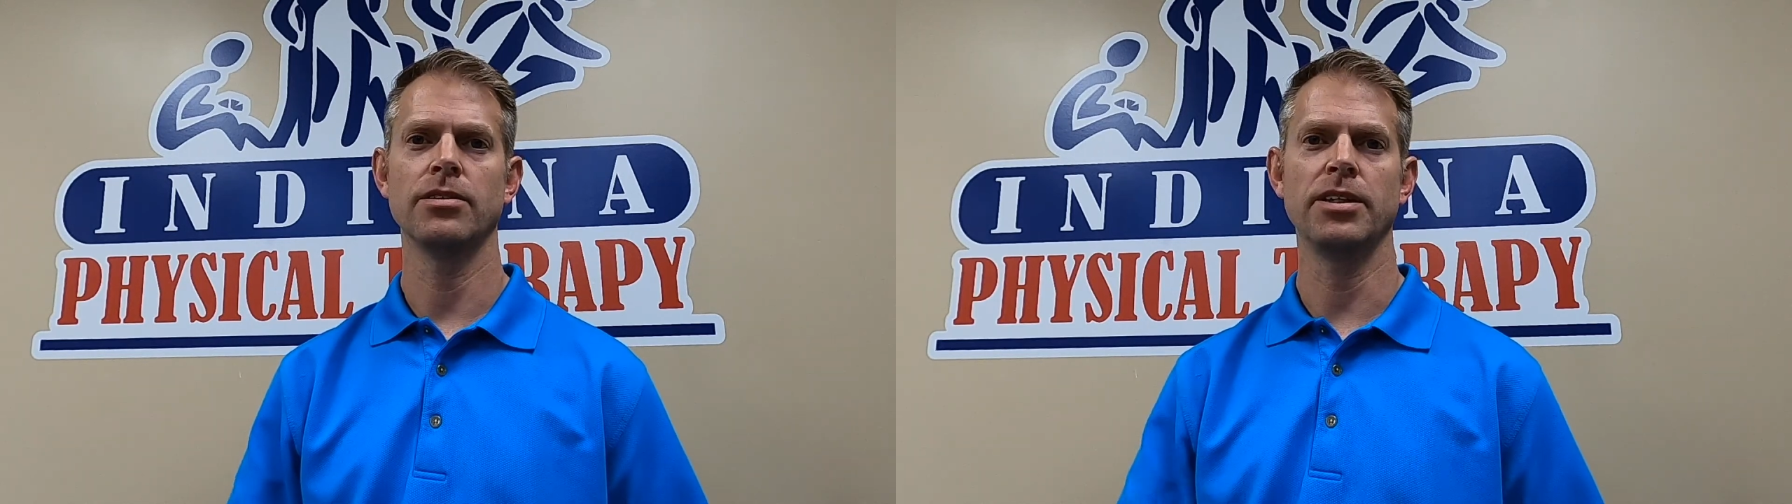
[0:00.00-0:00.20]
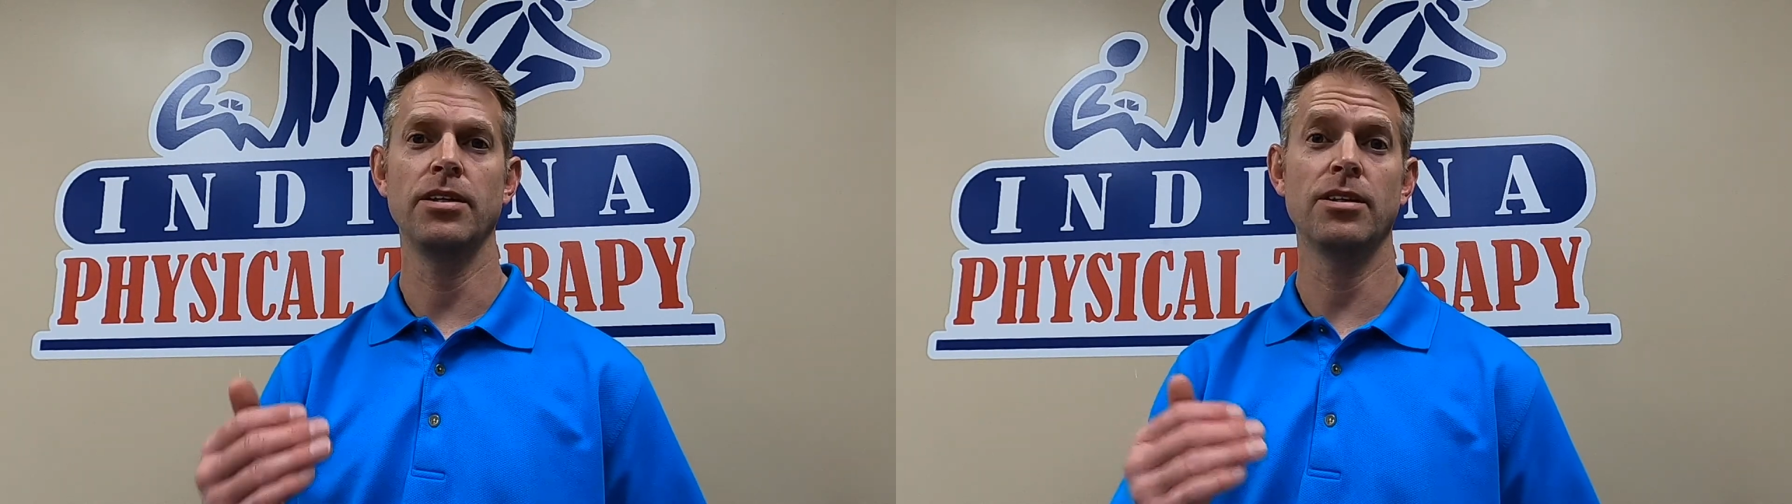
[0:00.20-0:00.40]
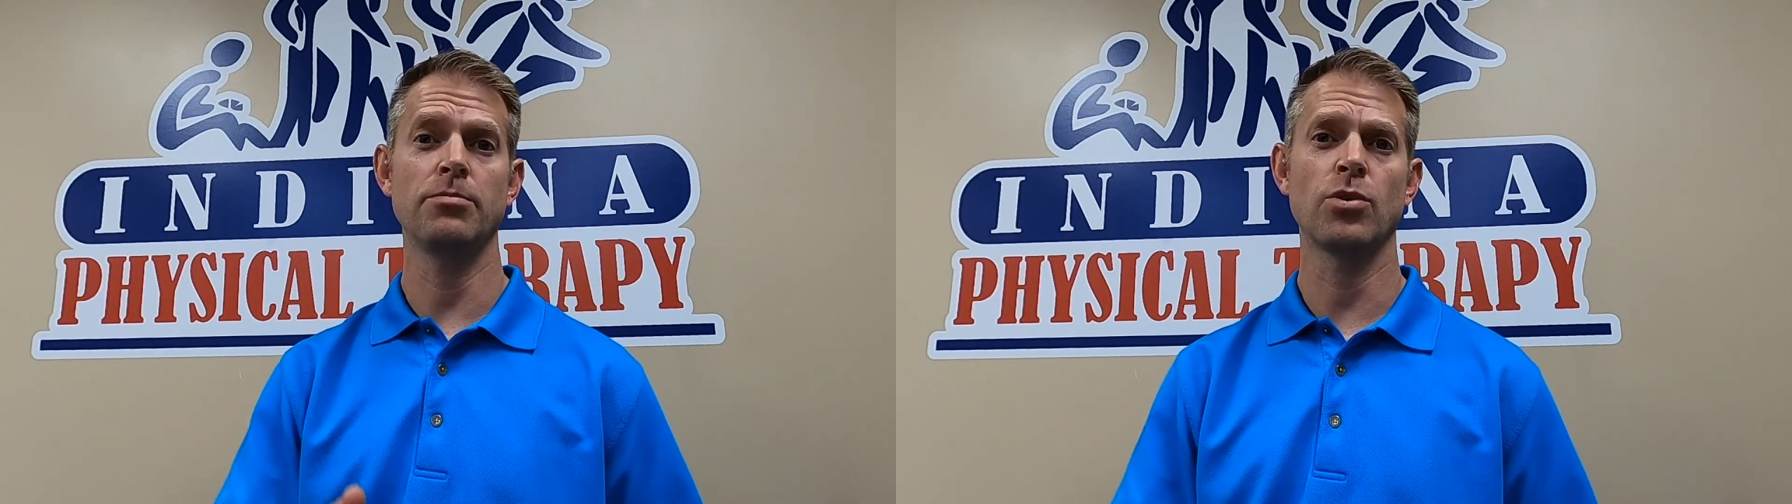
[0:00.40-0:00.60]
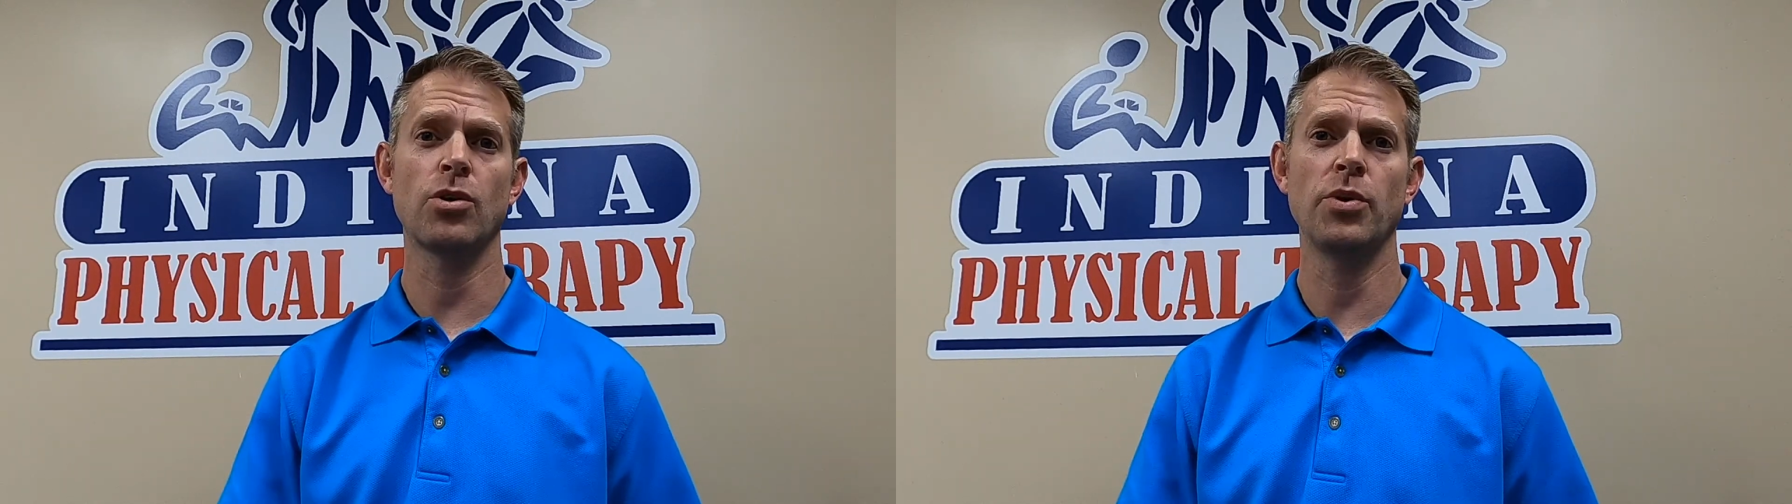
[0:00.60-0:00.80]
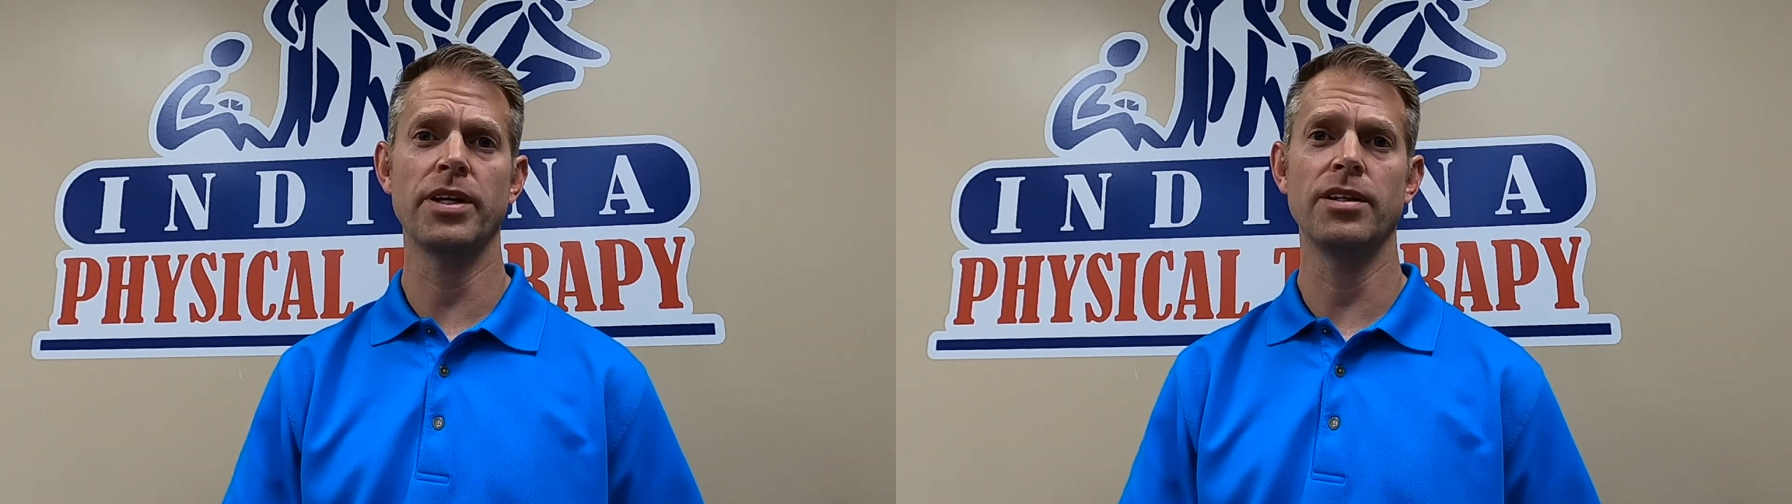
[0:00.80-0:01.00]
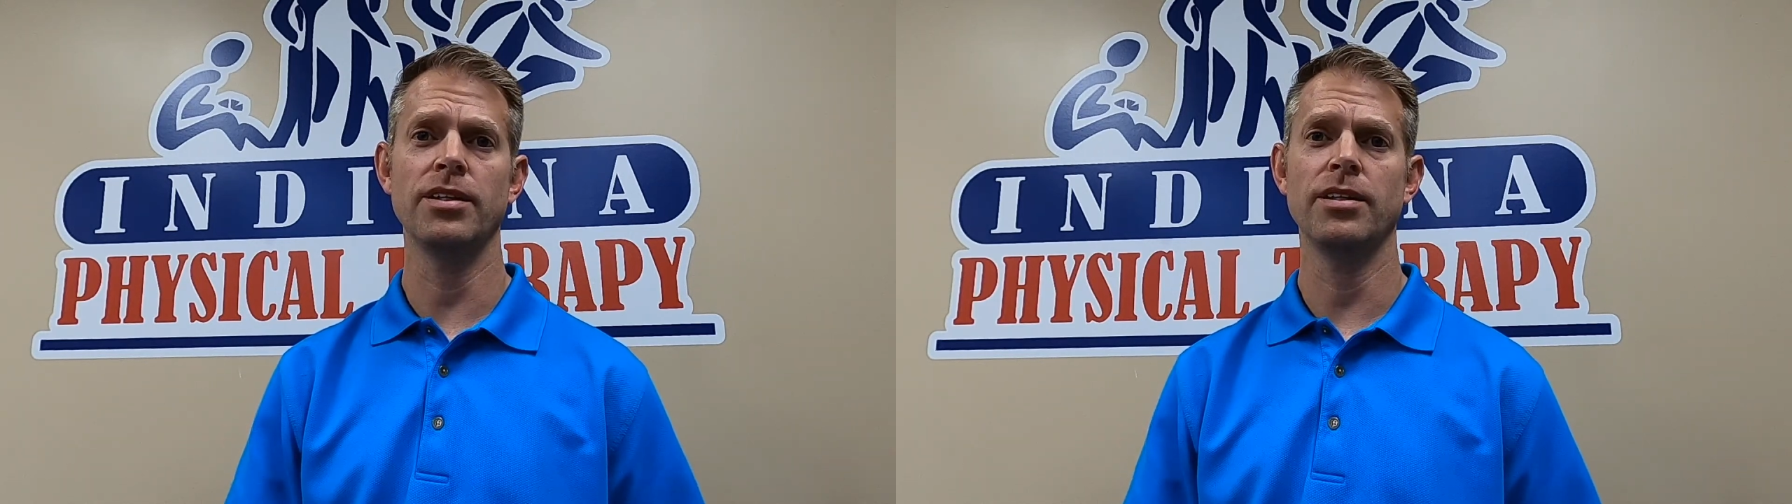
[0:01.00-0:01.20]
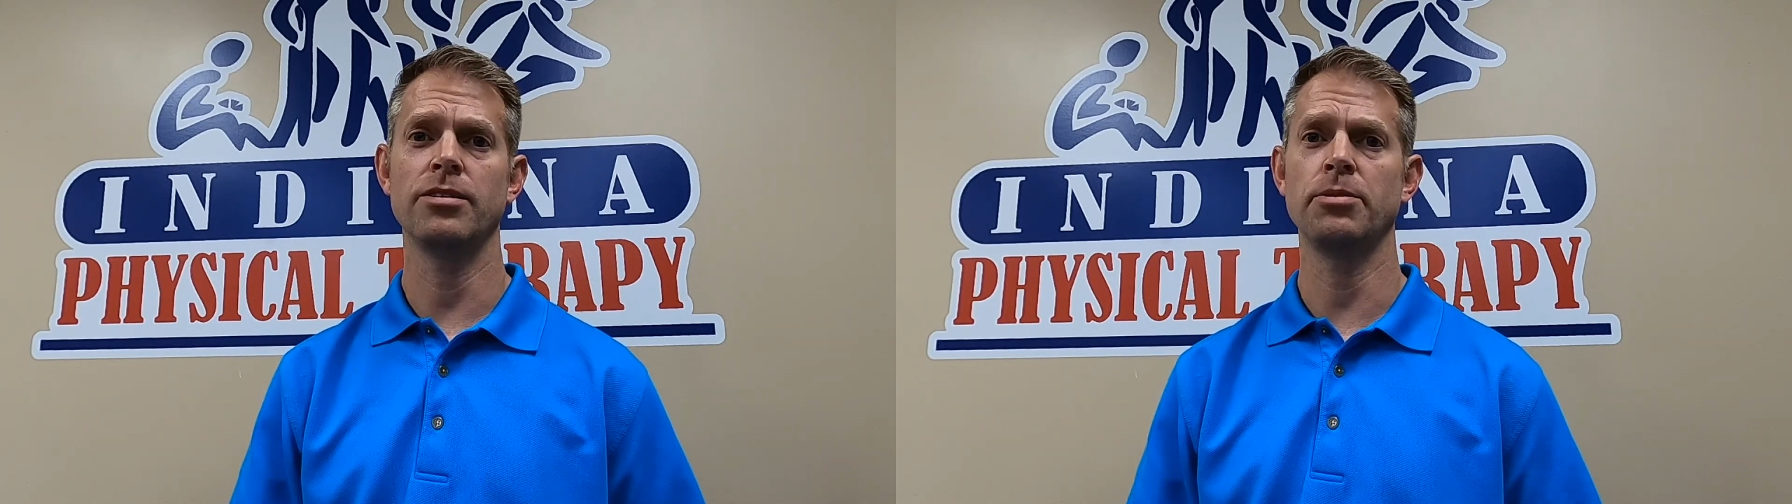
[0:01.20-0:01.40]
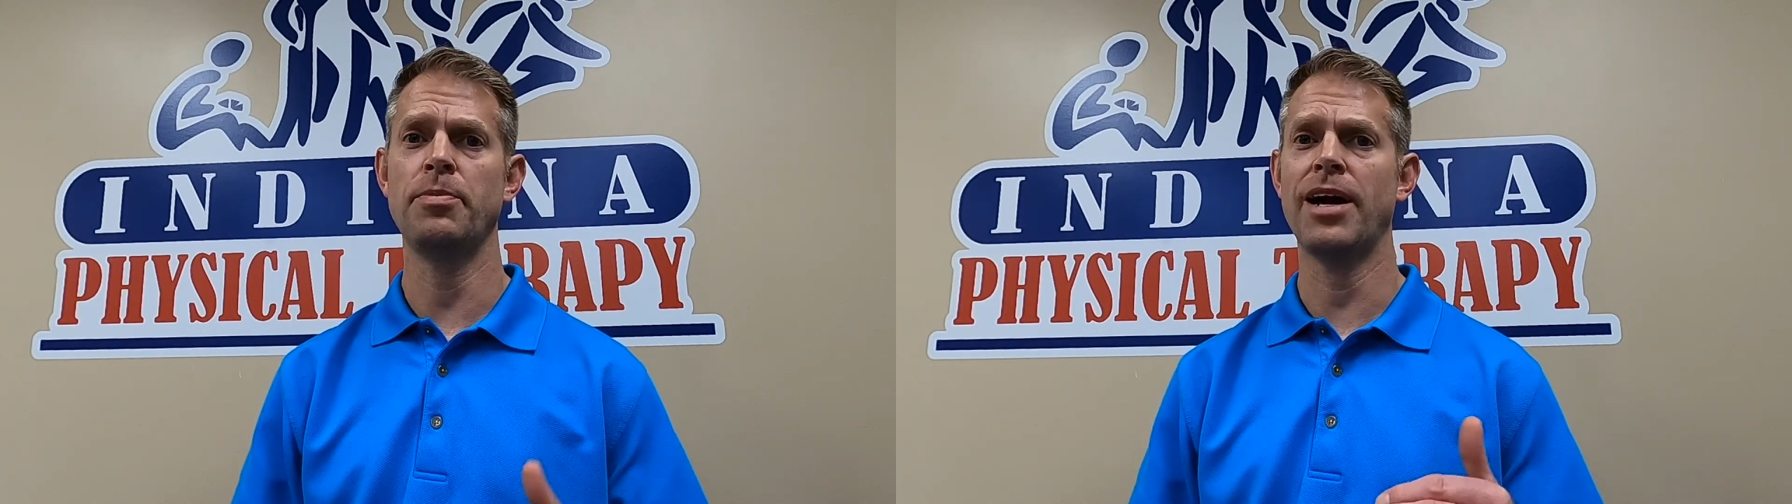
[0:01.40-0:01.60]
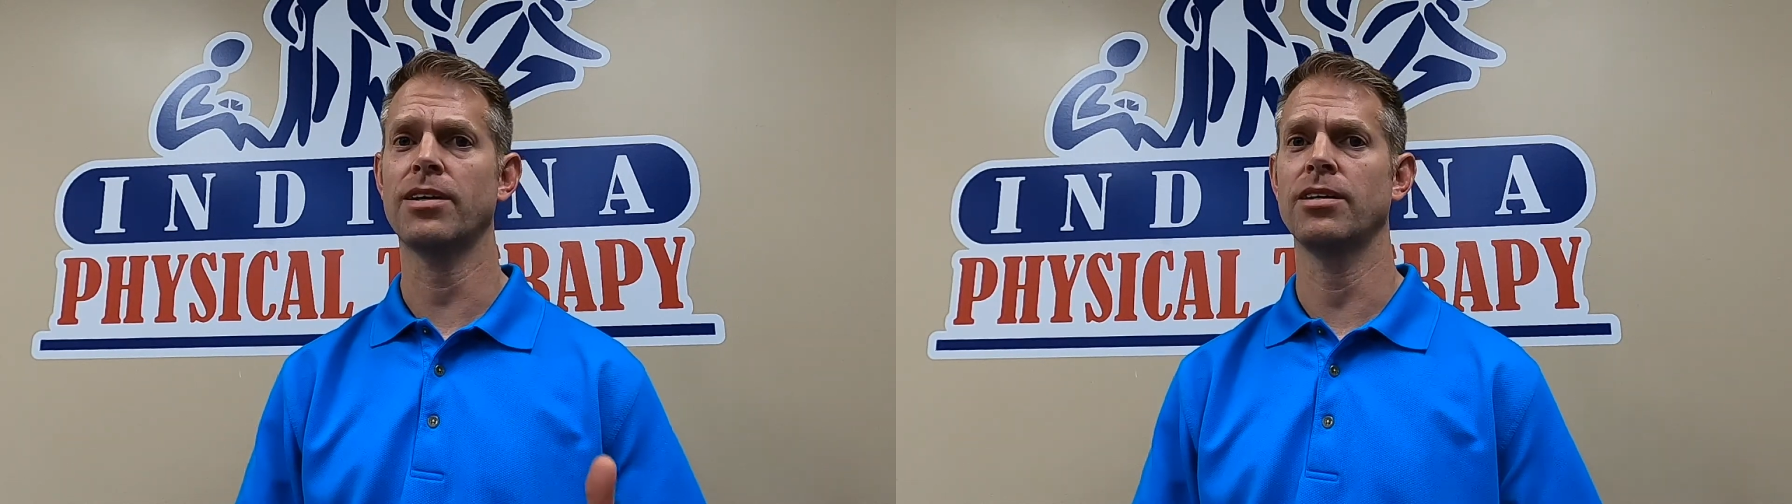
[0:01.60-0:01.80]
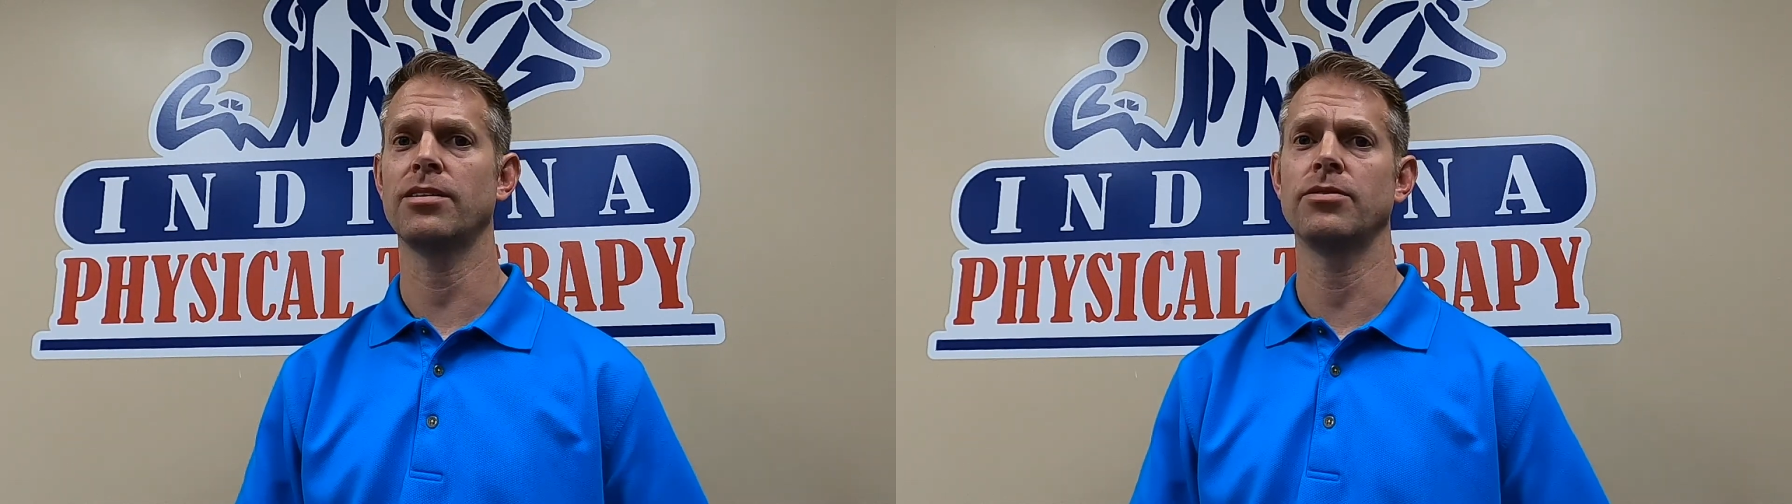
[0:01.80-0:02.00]
You'll heal up more quickly and you'll be
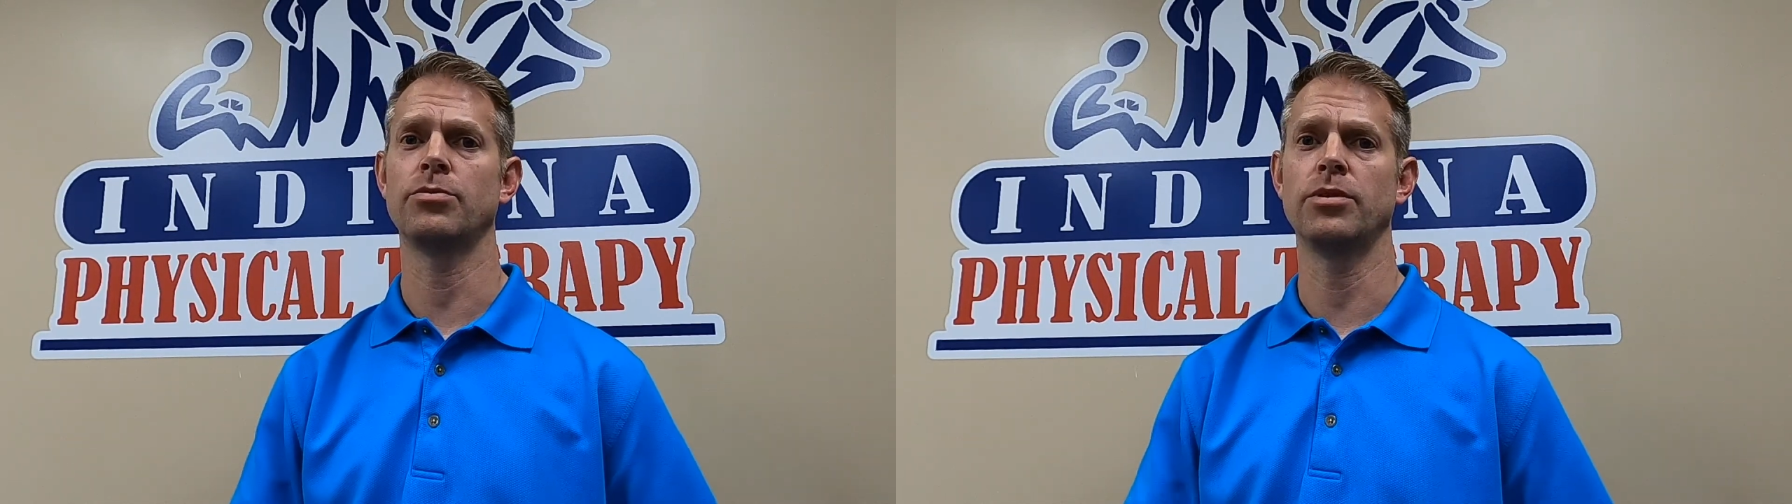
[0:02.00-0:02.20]
back out on